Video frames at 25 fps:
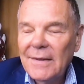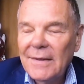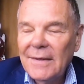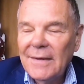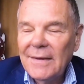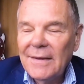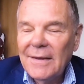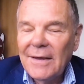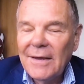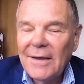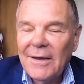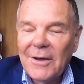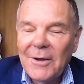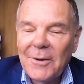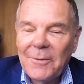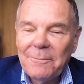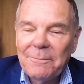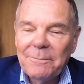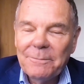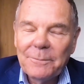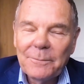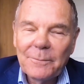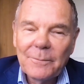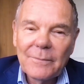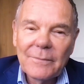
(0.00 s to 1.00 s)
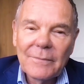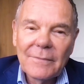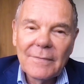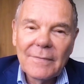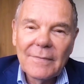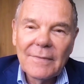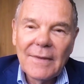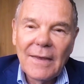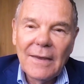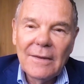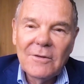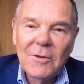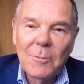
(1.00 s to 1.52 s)

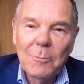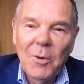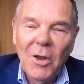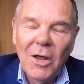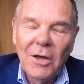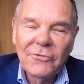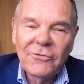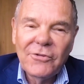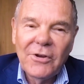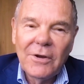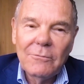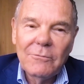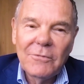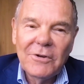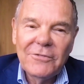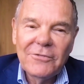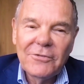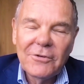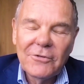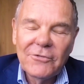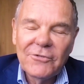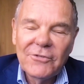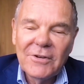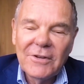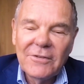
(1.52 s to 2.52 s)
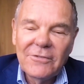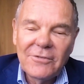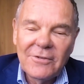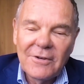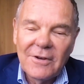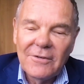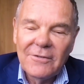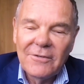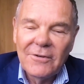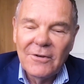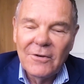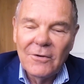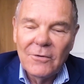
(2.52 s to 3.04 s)
At the Blockchain Research
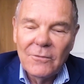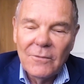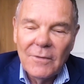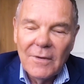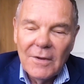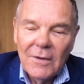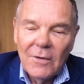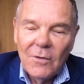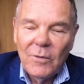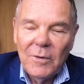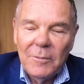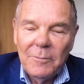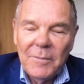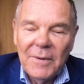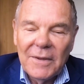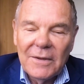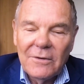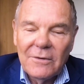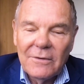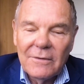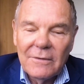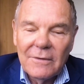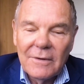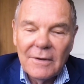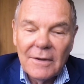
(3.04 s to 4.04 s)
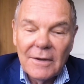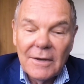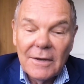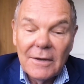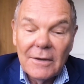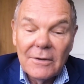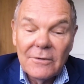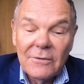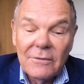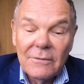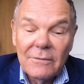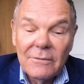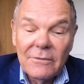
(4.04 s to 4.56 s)
Institute, we've been
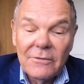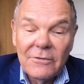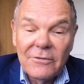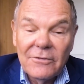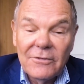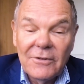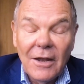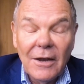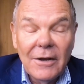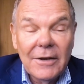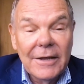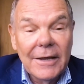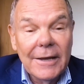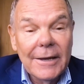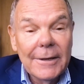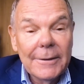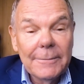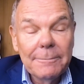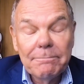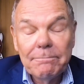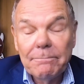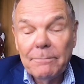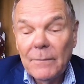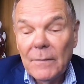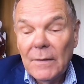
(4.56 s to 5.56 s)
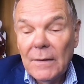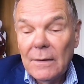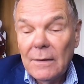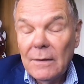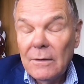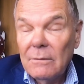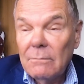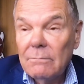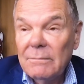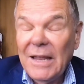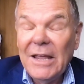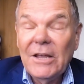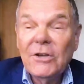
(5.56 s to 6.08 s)
studying
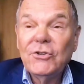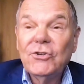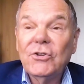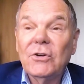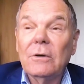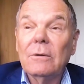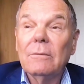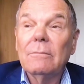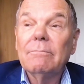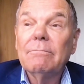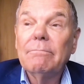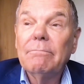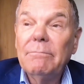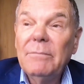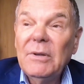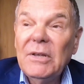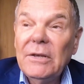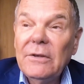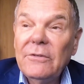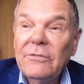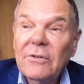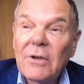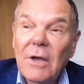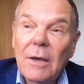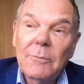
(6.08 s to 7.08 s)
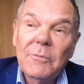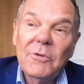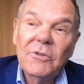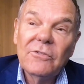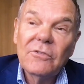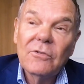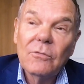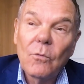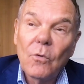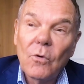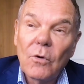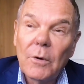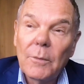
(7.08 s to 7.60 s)
nature. Bees come in
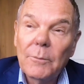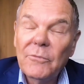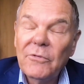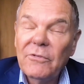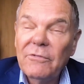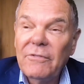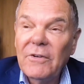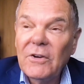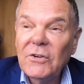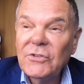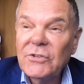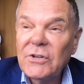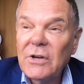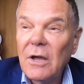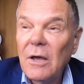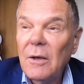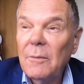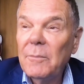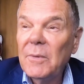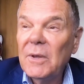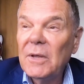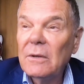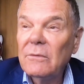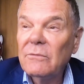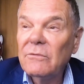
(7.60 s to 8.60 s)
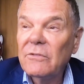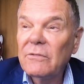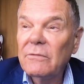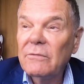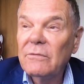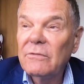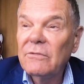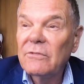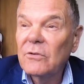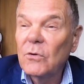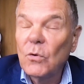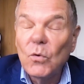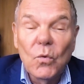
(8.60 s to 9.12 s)
swarms, fish come in
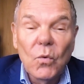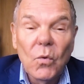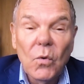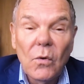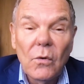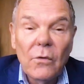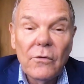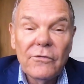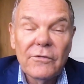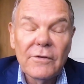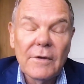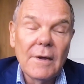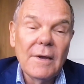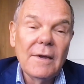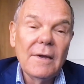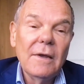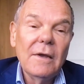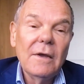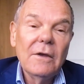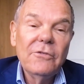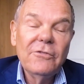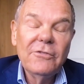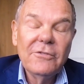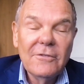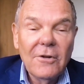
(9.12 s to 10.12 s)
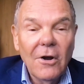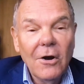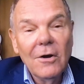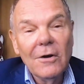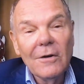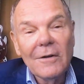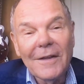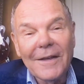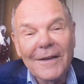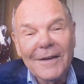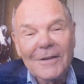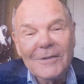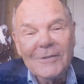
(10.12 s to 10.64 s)
schools,
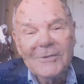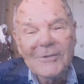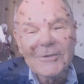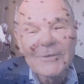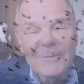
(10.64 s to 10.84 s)
starlings,